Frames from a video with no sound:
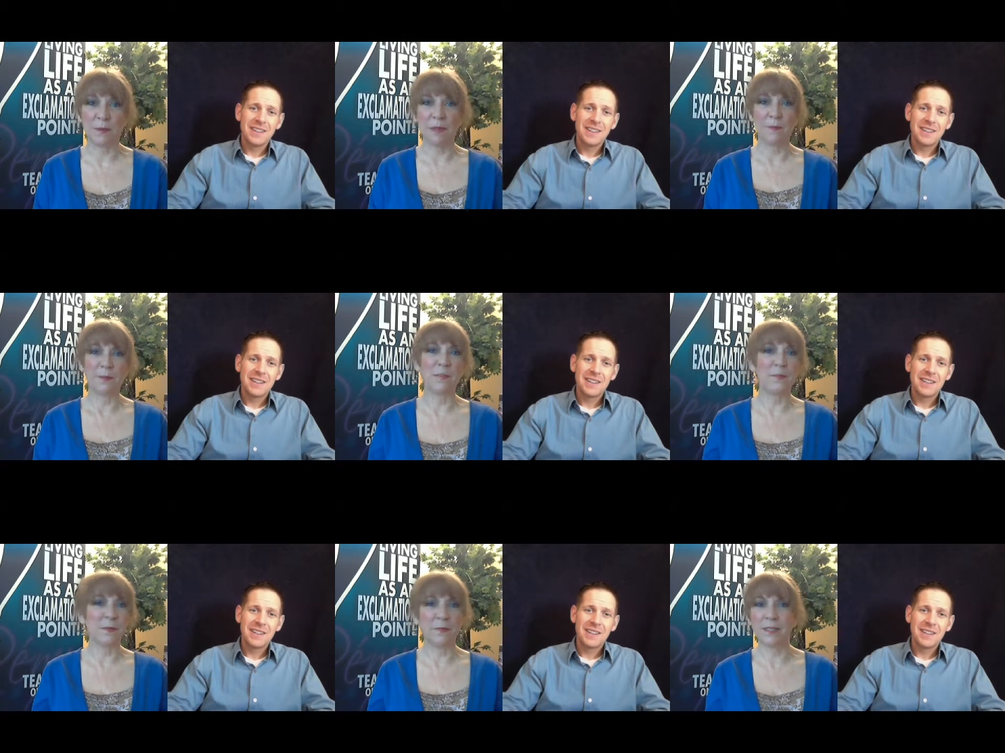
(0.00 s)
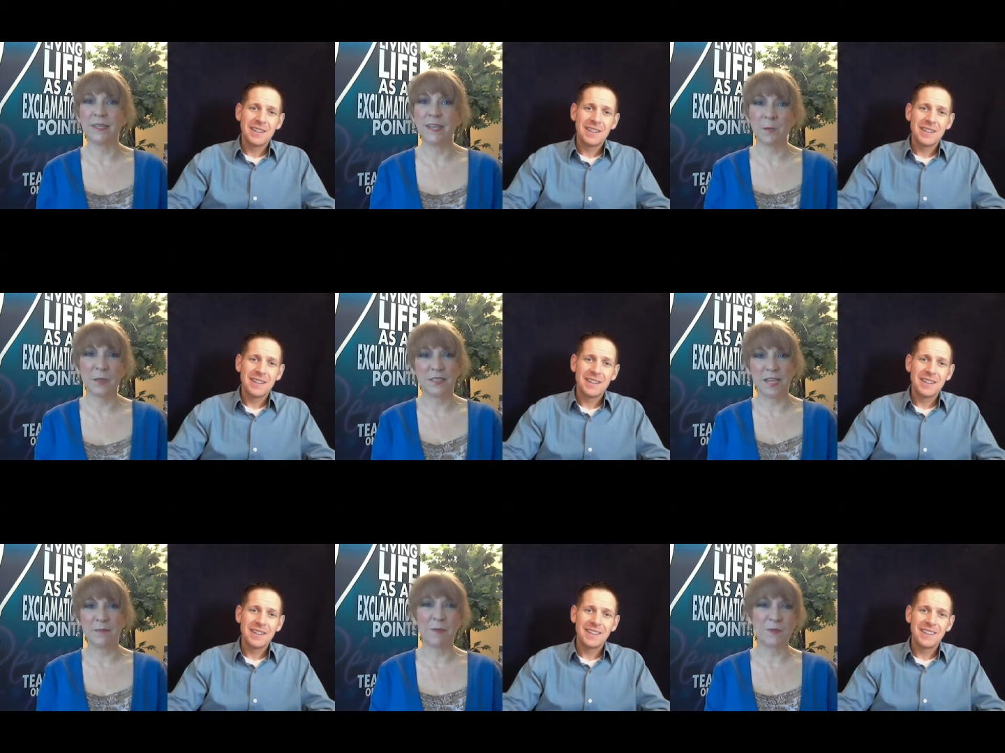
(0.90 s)
Speaker 1: I'm going to be a millionaire by the
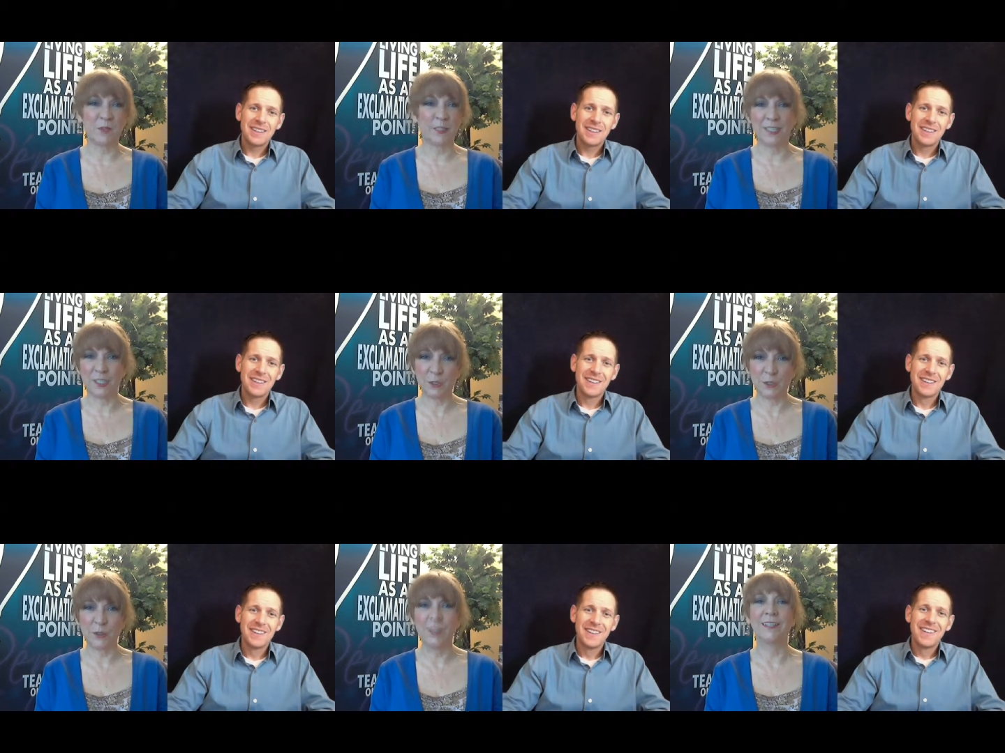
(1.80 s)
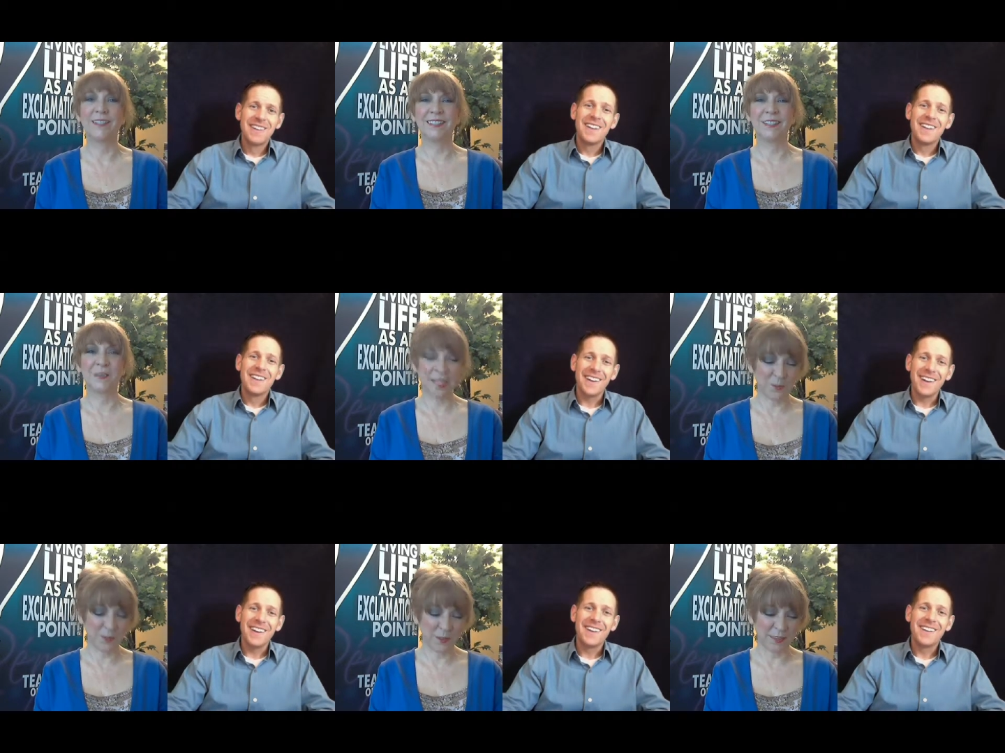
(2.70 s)
time I'm 32, you know, yeah.
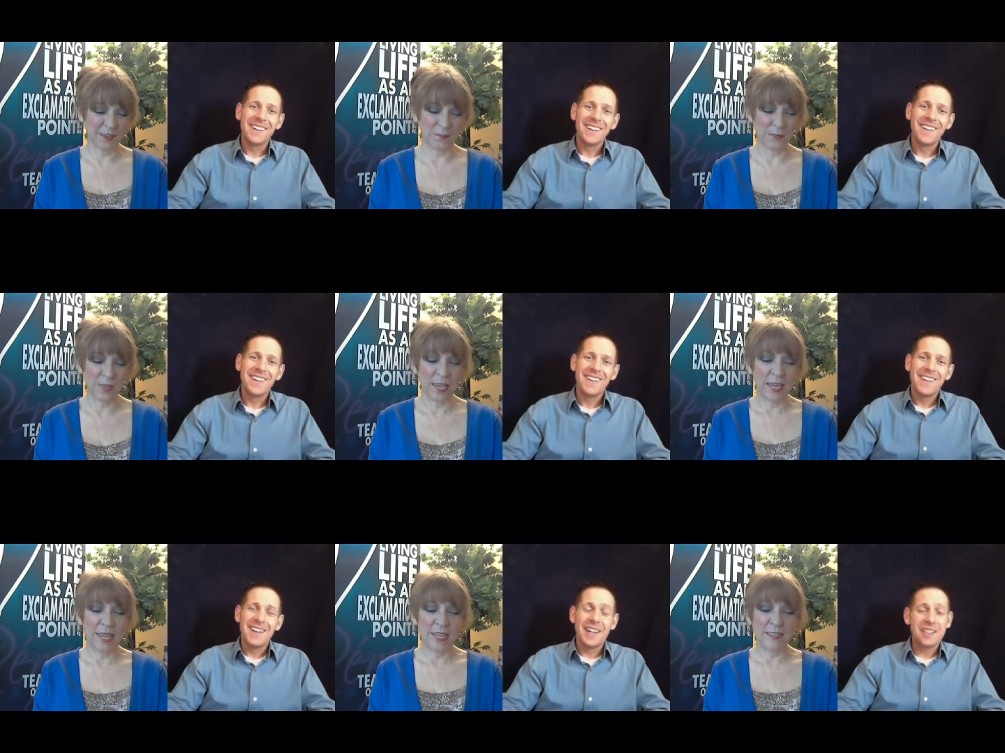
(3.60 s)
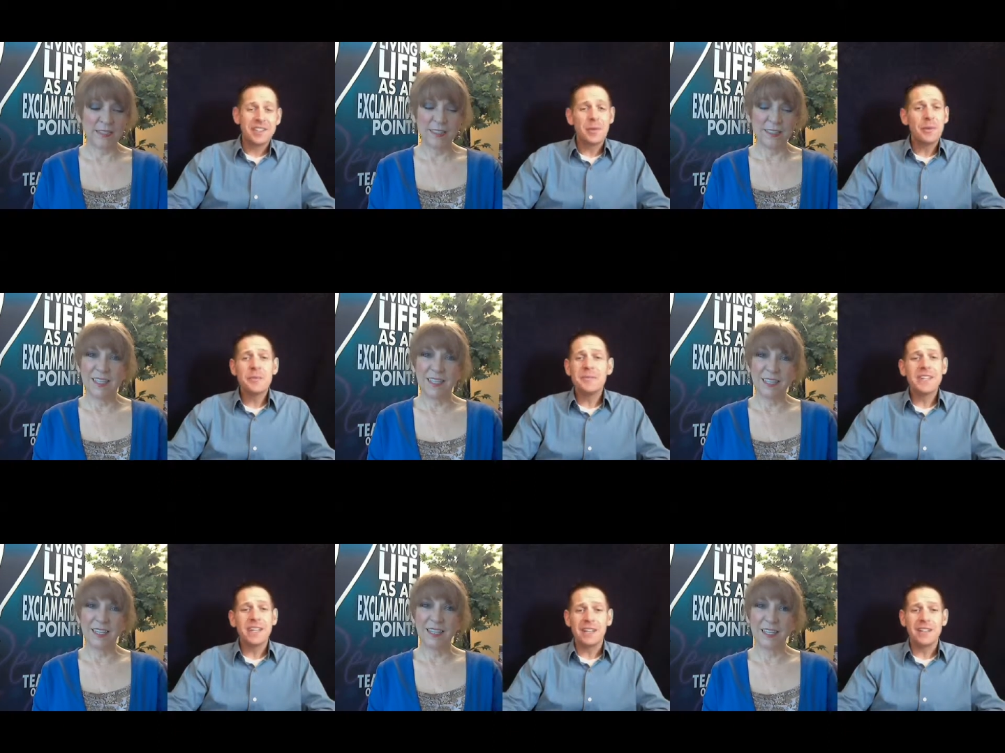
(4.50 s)
that sort of thing.
Speaker 2: And some of them
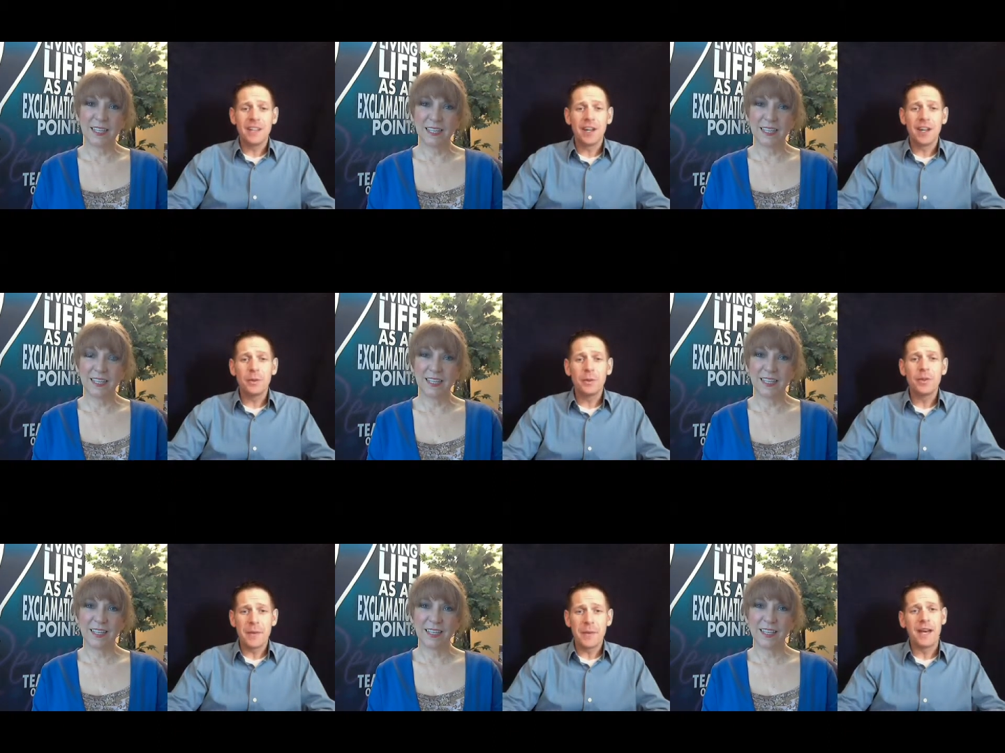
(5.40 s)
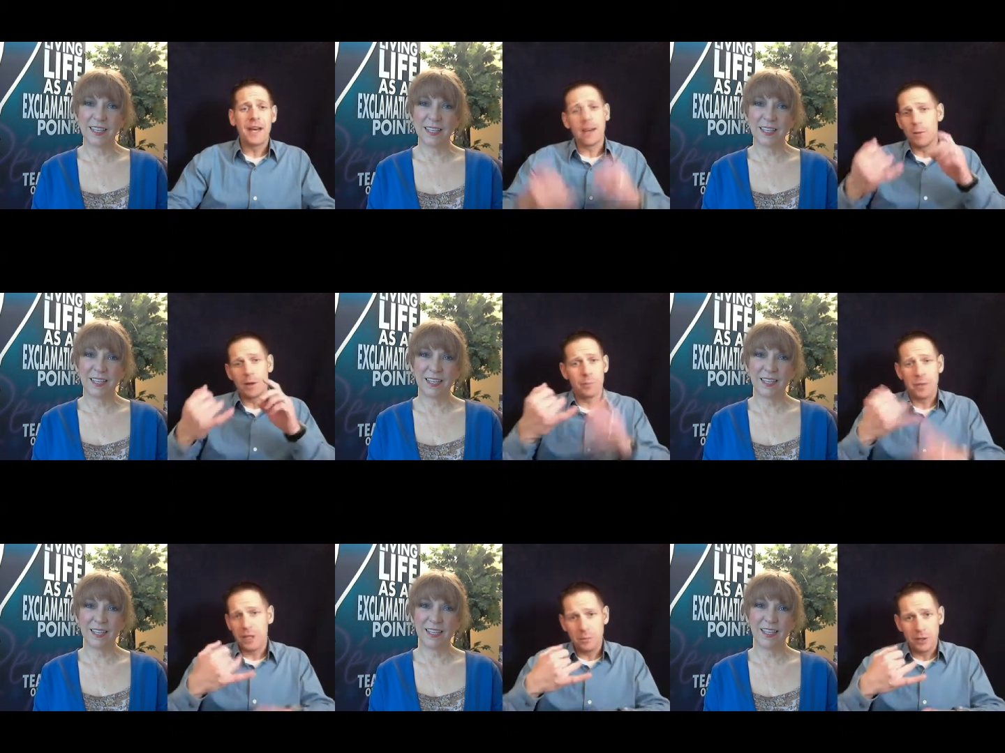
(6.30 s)
did. A couple of them had, I want to
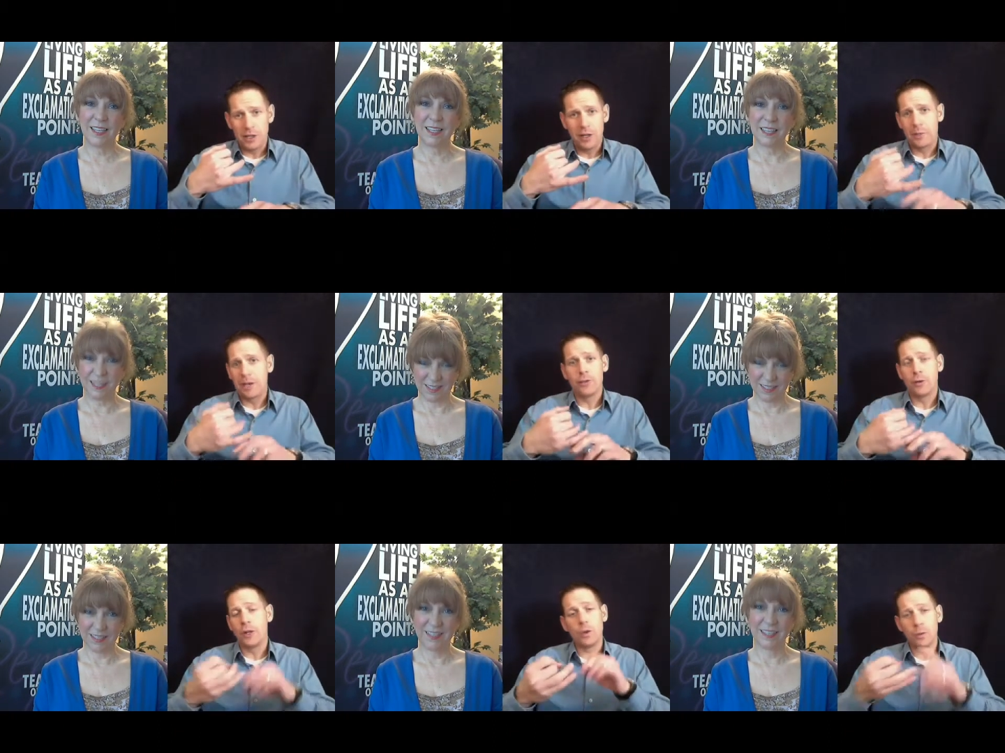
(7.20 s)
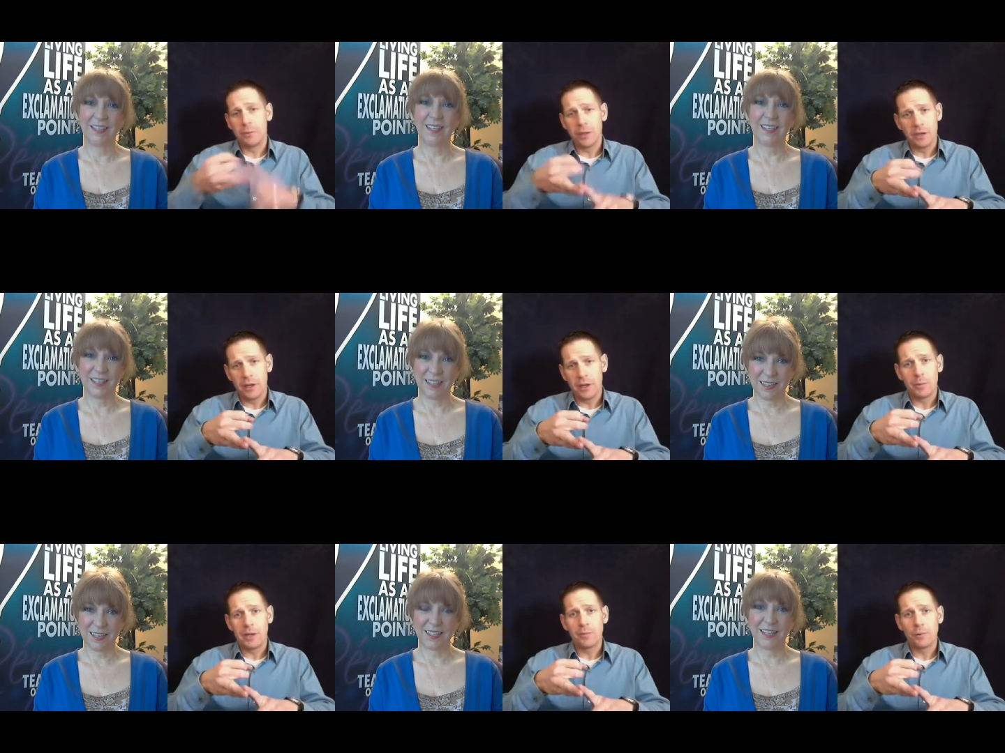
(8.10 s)
be a millionaire by 30 or a millionaire
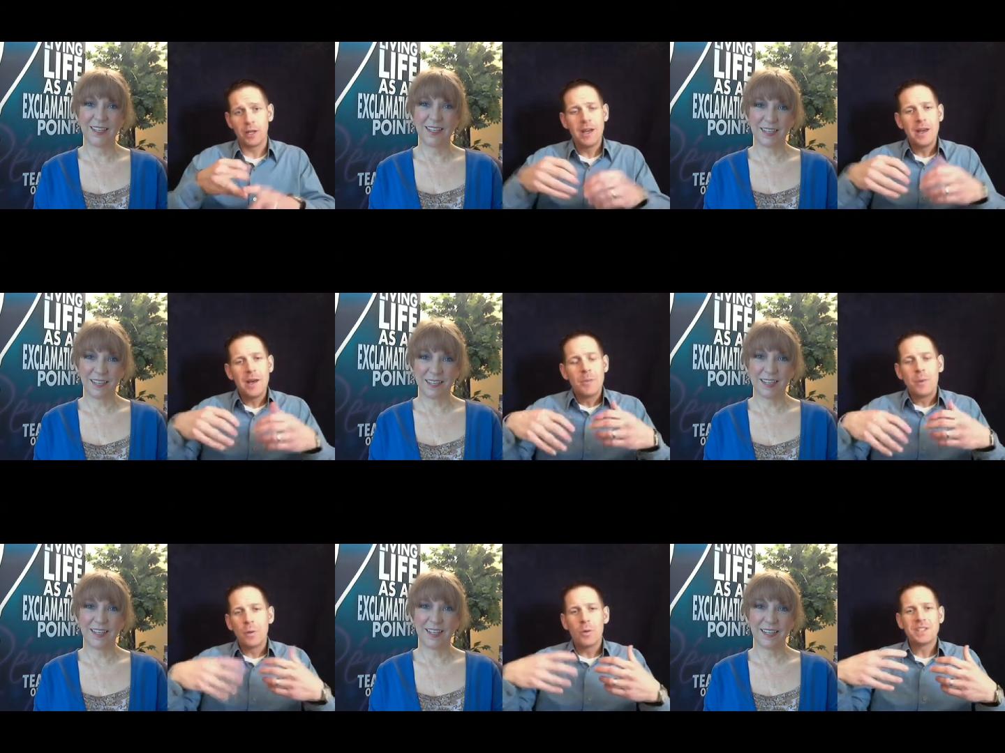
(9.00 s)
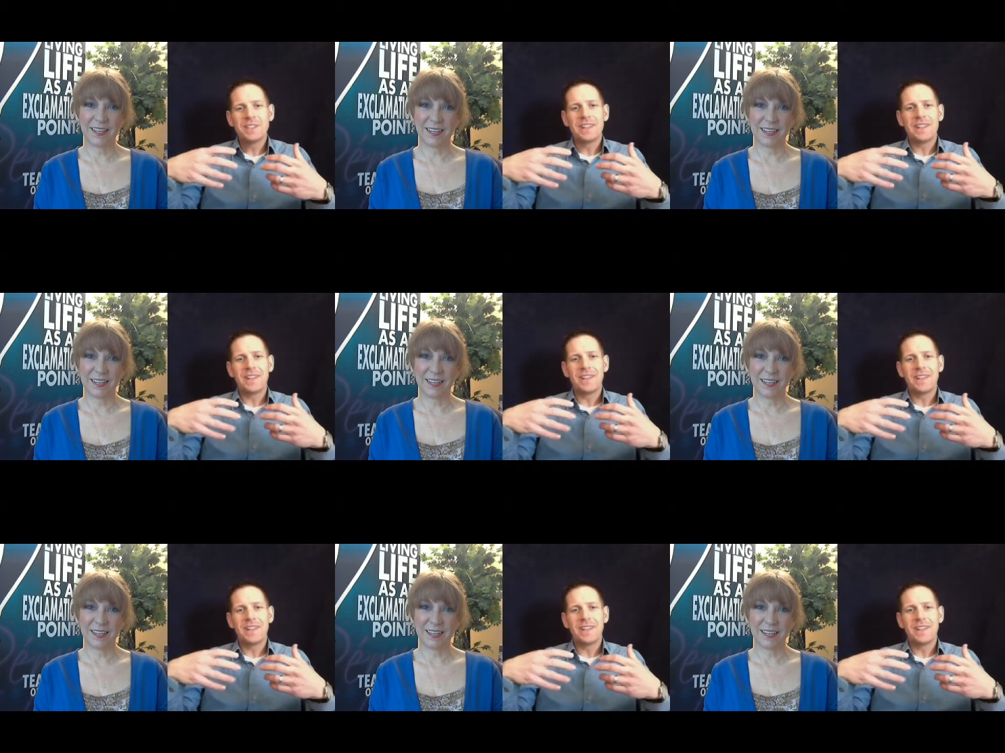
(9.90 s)
by 40. But it wasn't